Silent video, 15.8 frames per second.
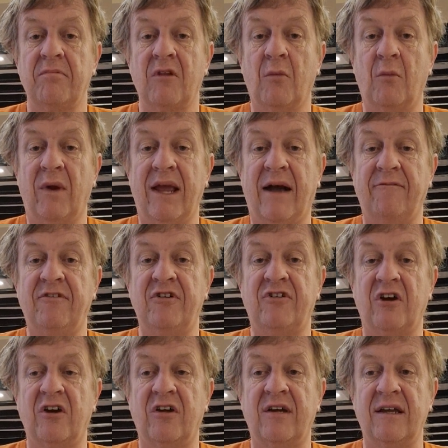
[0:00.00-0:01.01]
We have the
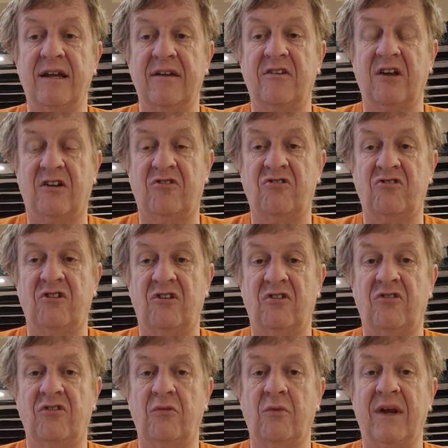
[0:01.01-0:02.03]
circular
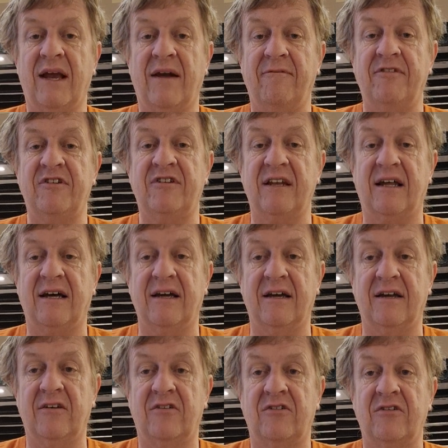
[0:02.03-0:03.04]
touches, we have the
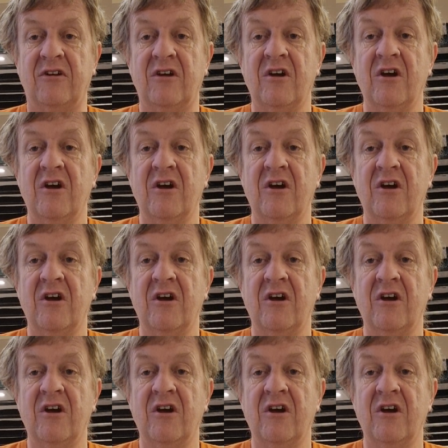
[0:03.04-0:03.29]
slides,